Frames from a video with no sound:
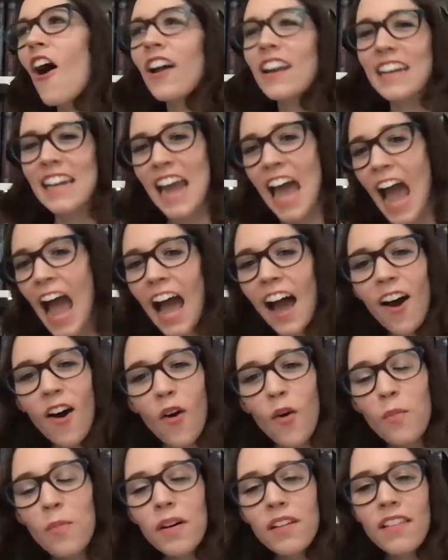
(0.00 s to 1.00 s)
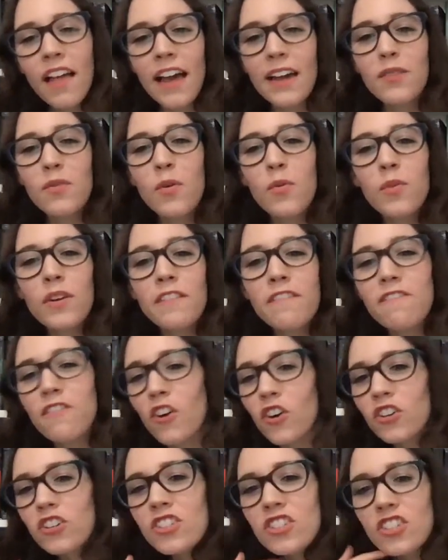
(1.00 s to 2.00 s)
now, but like when we
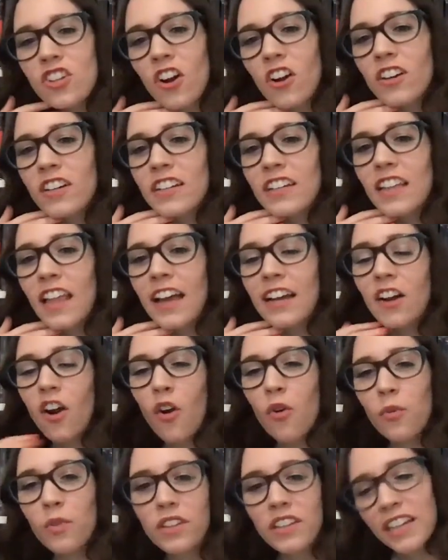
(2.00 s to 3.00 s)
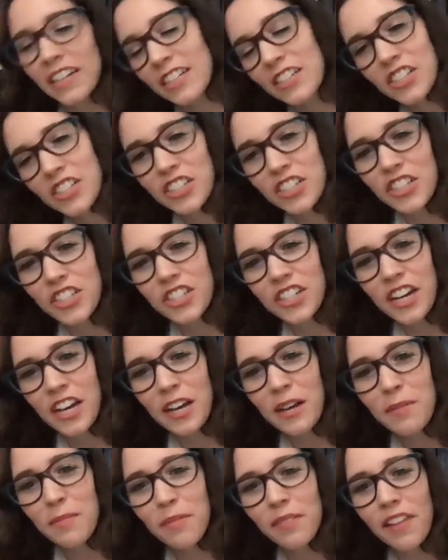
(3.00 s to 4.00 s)
first started like our
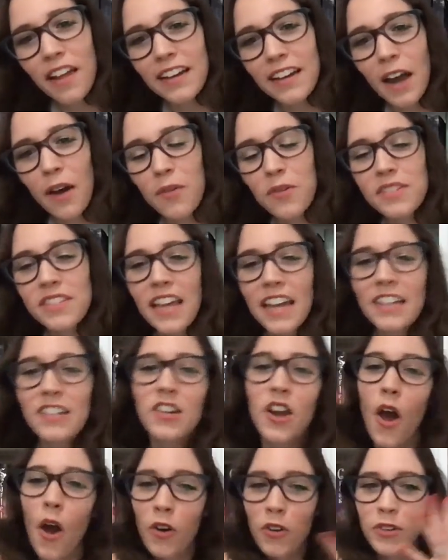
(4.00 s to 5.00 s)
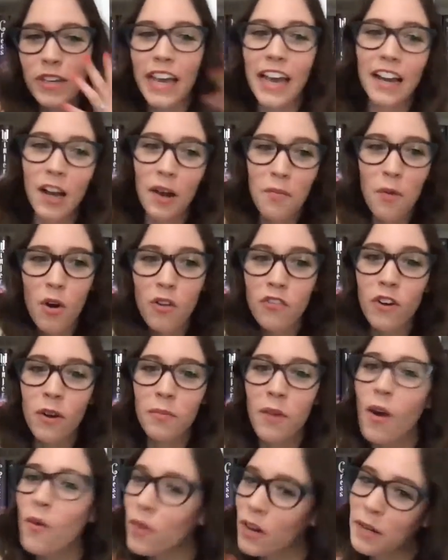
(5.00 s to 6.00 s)
relationship, like I was like, no, you can't come over. I'm
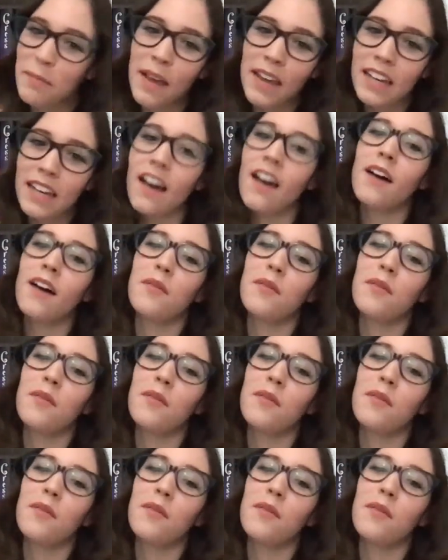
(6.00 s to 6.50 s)
not wearing makeup.